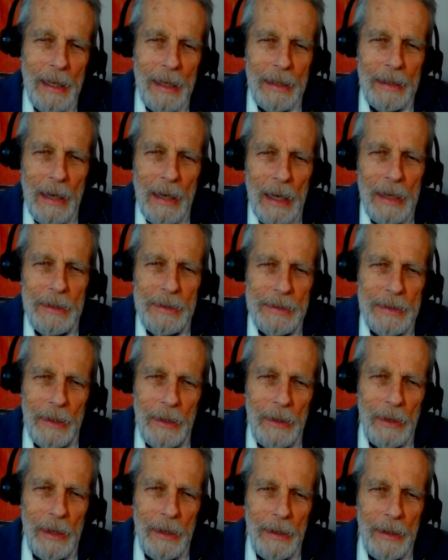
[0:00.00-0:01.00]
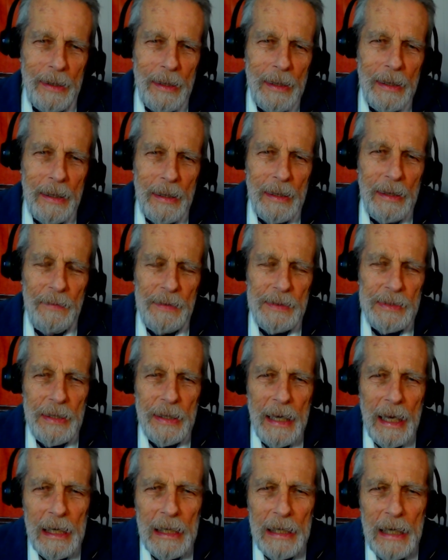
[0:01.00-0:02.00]
God is going to give us
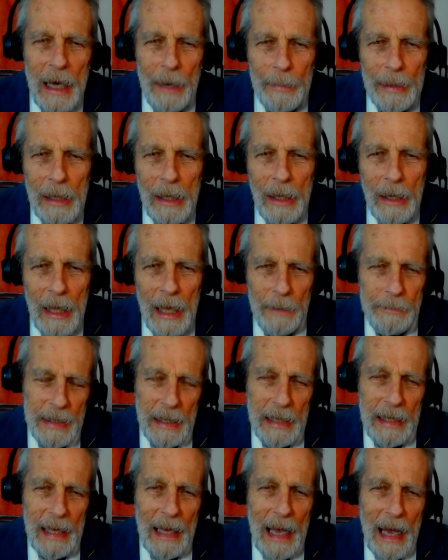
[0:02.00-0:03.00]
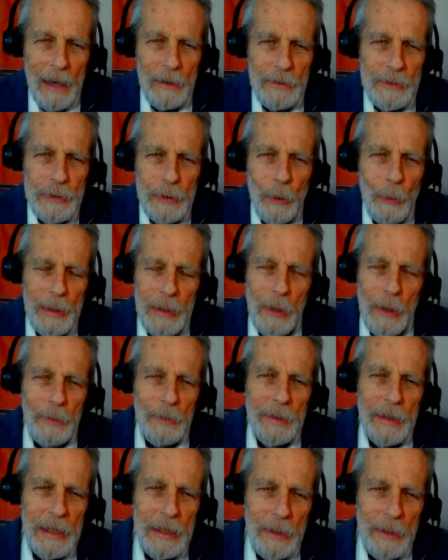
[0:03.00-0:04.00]
an economic collapse anyhow, so we
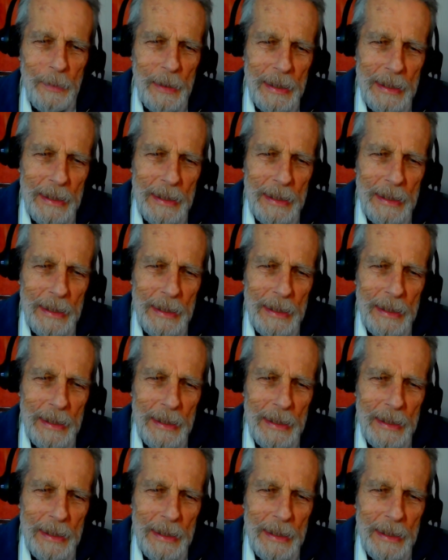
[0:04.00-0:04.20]
don't need to be